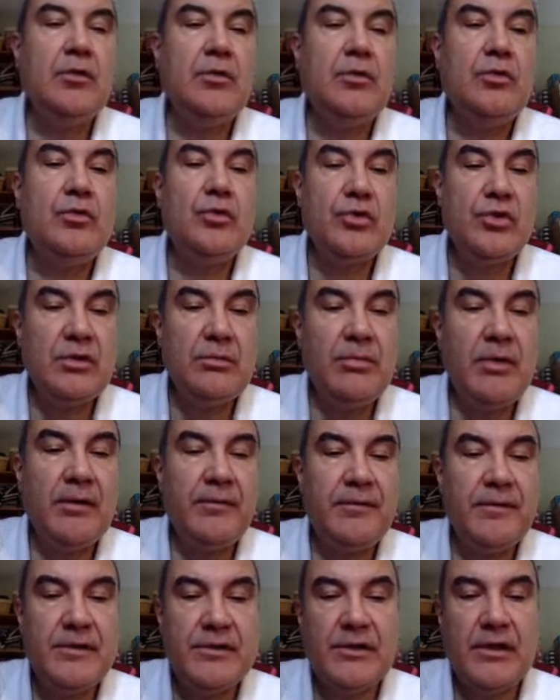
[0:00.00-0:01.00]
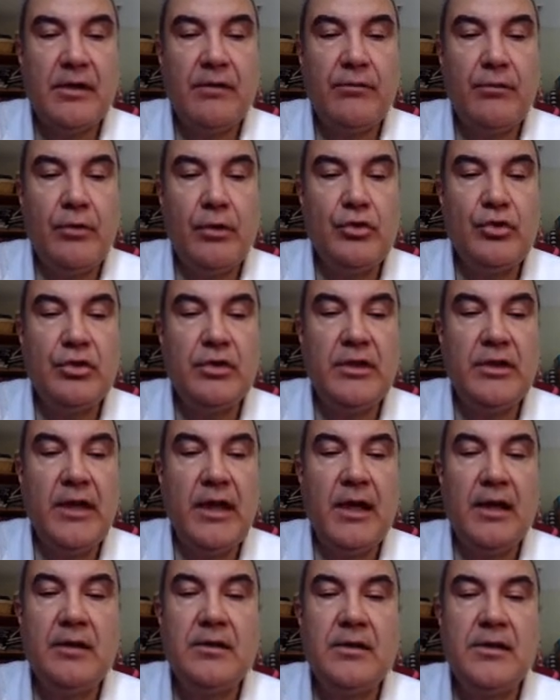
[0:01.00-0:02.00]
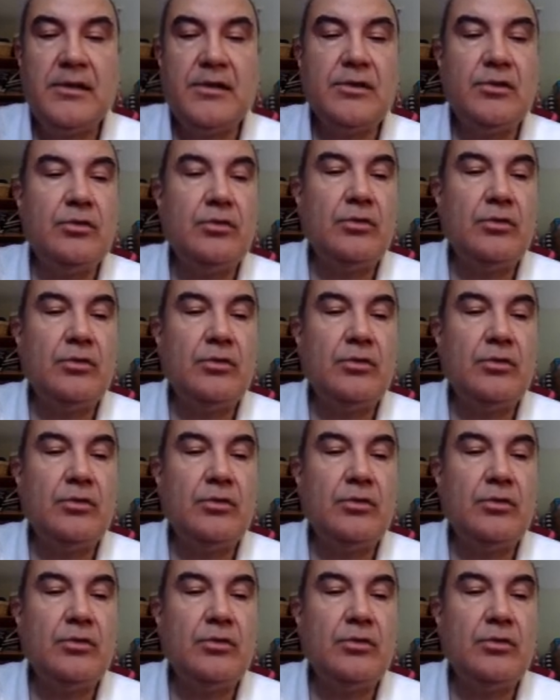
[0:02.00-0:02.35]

User buffers are virtually addressed,